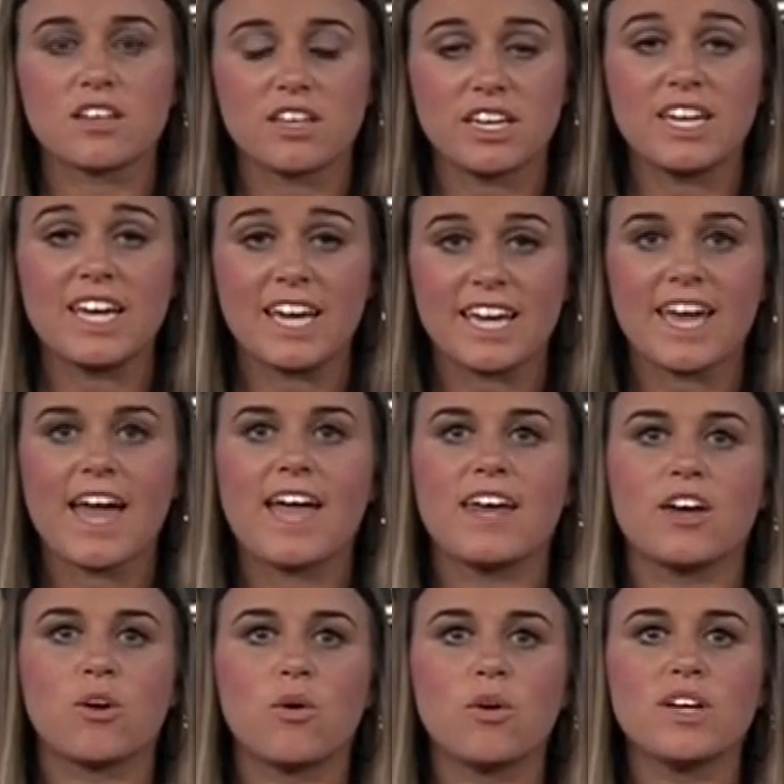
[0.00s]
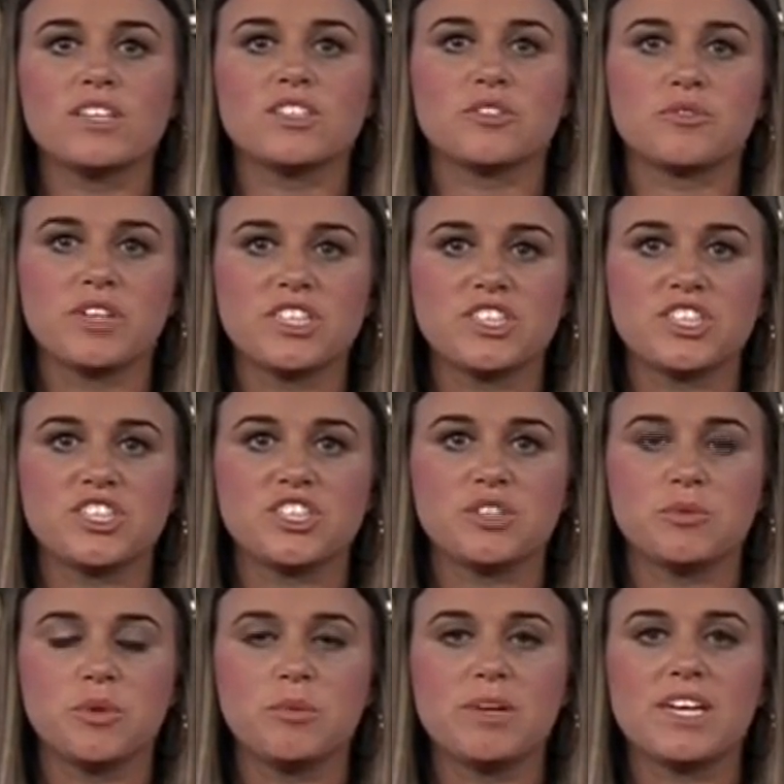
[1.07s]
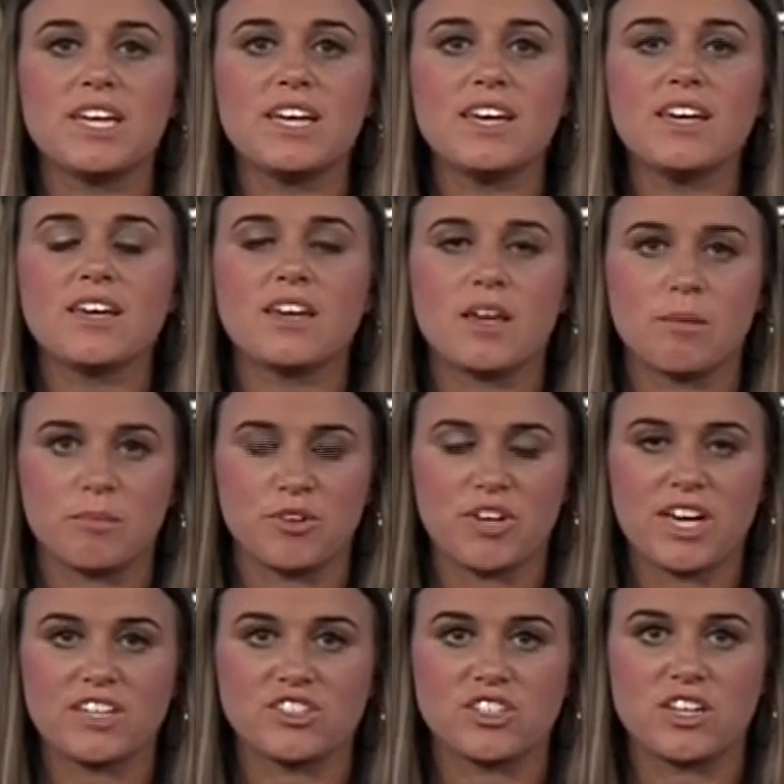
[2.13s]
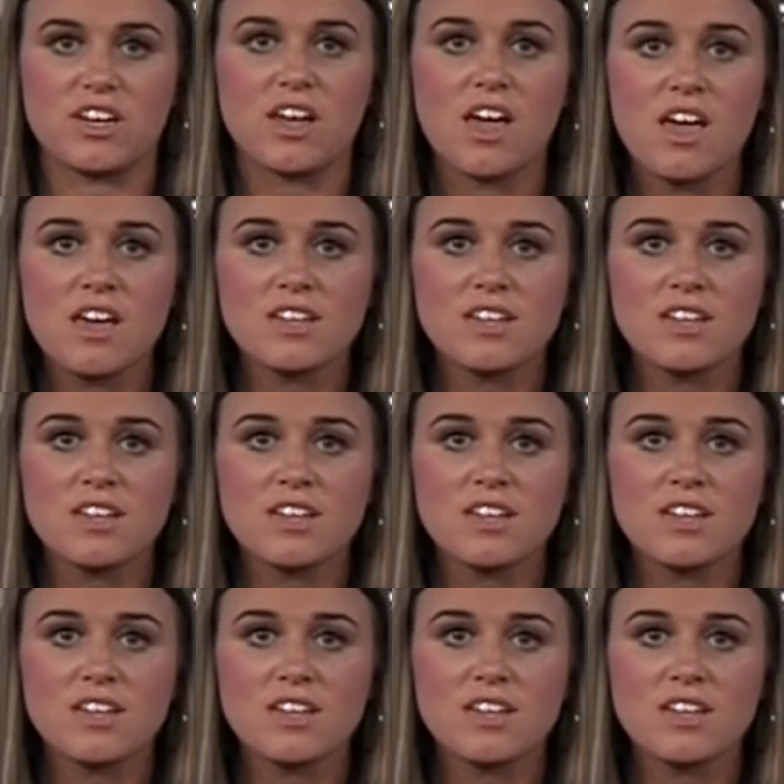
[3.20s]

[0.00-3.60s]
Clinic, and according to Ritchie, she will be needing an amputation.